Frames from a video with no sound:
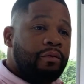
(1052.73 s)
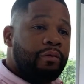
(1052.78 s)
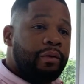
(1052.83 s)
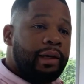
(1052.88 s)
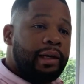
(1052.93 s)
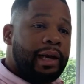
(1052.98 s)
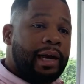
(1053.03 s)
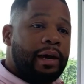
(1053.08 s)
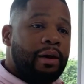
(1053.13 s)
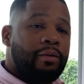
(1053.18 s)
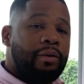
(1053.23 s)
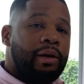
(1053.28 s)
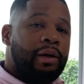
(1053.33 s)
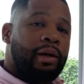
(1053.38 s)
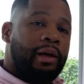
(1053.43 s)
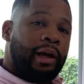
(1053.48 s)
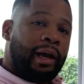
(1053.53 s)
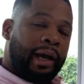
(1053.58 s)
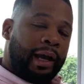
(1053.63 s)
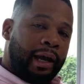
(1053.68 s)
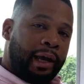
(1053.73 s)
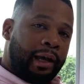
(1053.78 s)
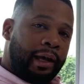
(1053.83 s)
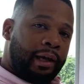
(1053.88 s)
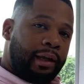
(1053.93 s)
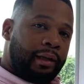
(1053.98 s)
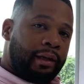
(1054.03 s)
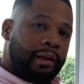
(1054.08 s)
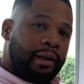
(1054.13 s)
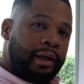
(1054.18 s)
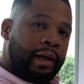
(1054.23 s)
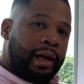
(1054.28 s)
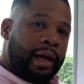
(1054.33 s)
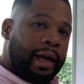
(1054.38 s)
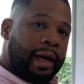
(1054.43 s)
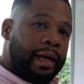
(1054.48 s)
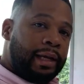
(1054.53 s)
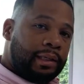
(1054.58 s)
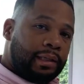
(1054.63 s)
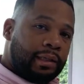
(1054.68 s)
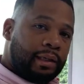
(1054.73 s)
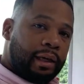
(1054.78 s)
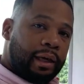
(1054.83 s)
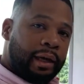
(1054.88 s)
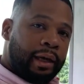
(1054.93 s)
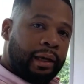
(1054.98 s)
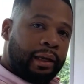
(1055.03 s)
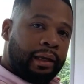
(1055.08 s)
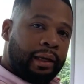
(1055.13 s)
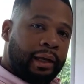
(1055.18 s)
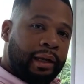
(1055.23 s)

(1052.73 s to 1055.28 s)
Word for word: to rent out and his in,